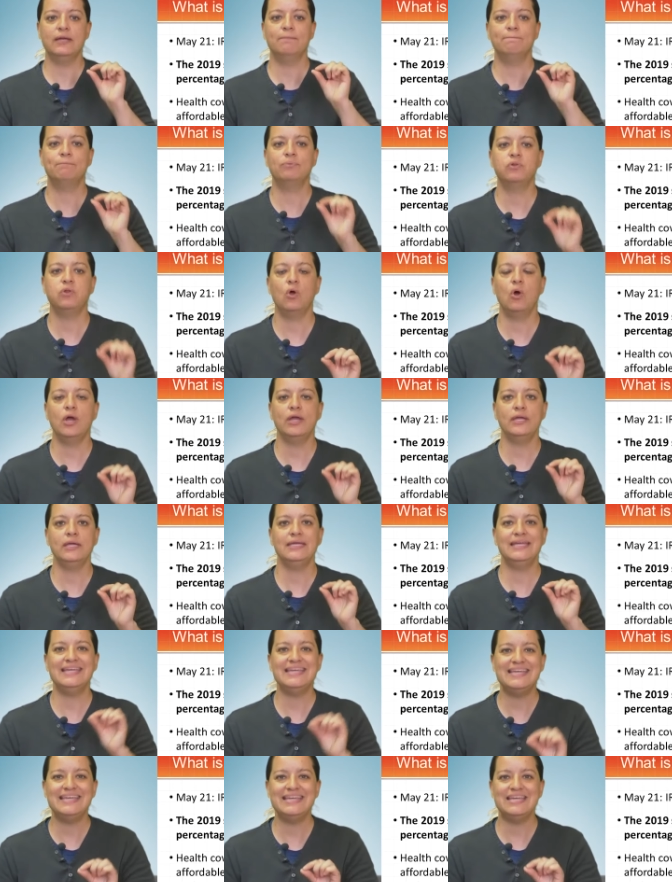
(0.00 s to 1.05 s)

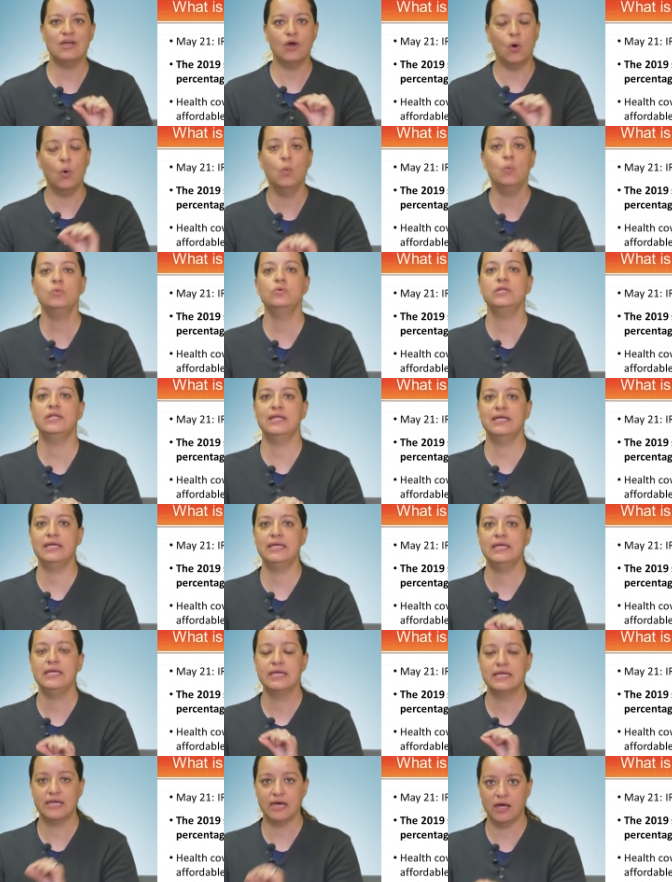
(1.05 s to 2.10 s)

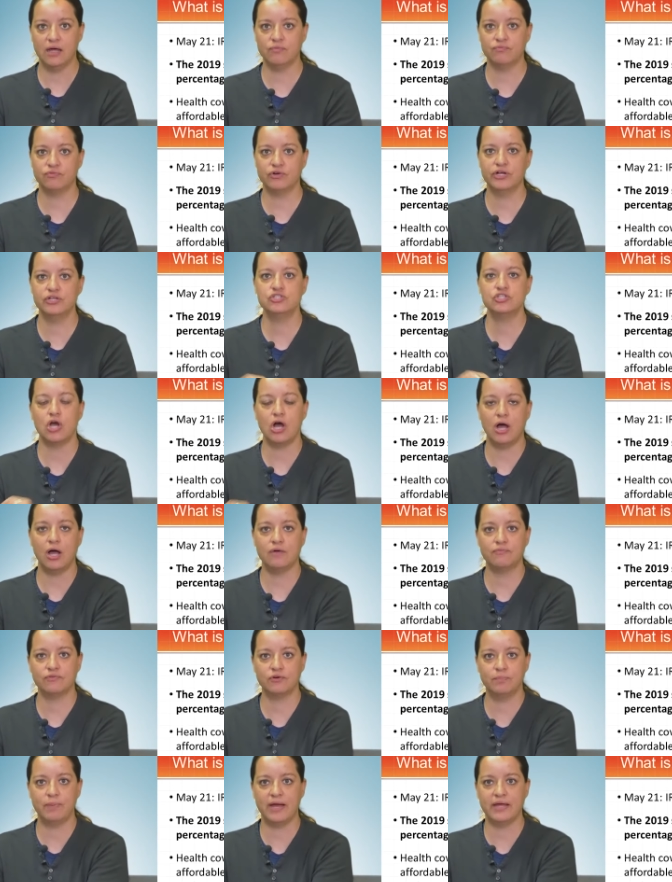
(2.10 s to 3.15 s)
employee-only coverage
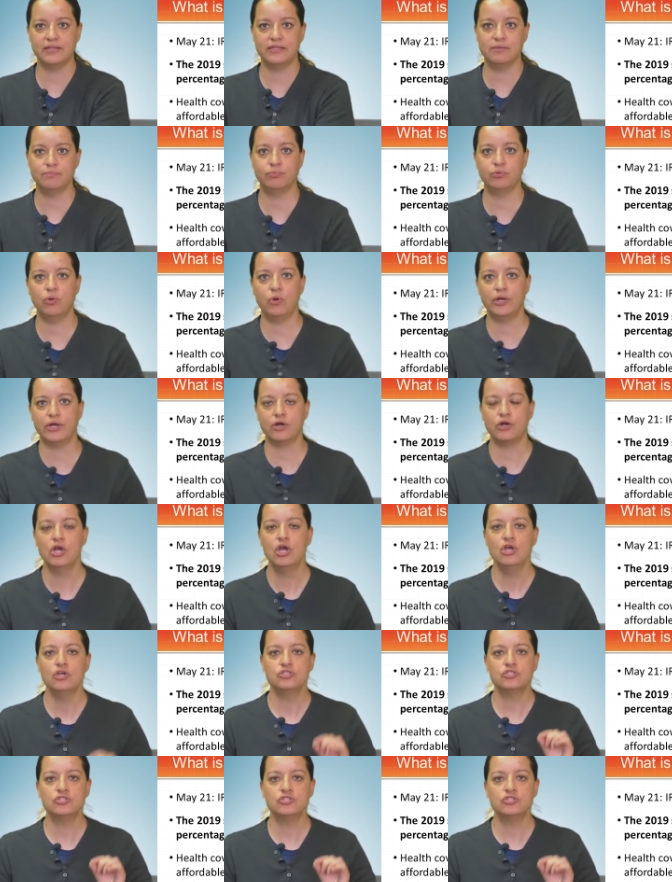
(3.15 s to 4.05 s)
offered by the employer.